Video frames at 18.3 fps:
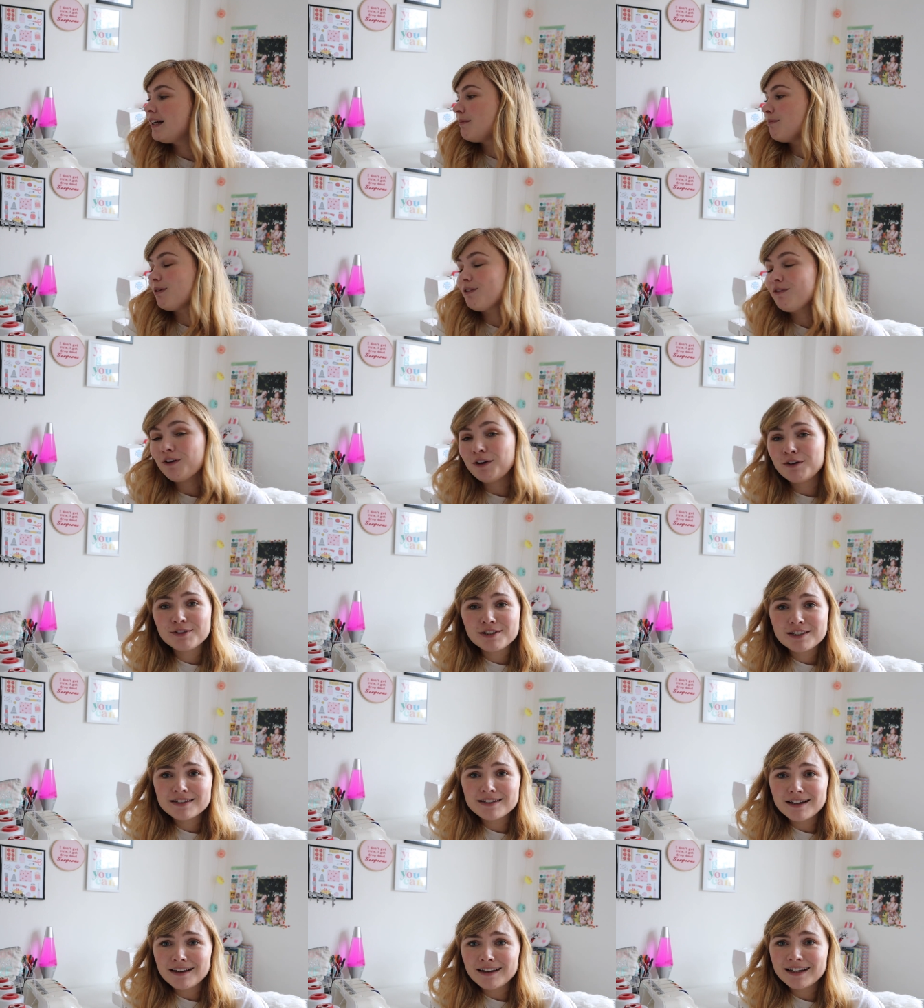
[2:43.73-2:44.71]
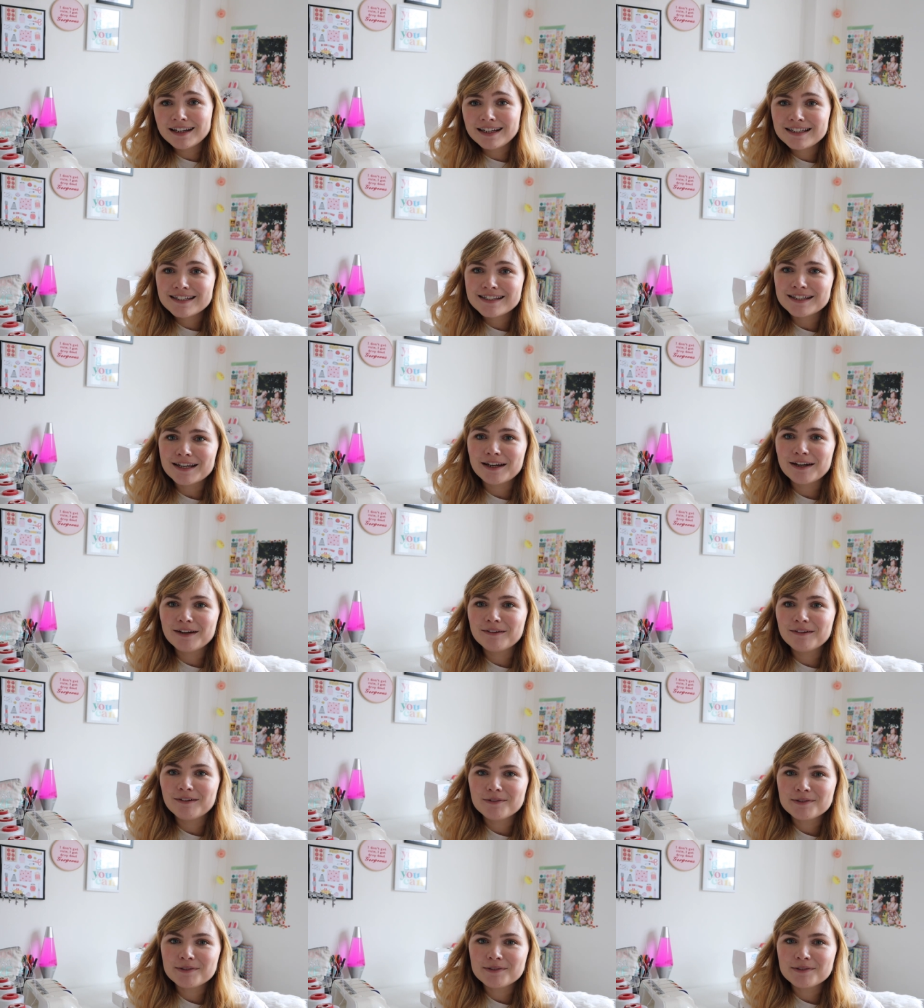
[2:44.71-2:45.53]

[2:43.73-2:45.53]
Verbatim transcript: My phone just died, so I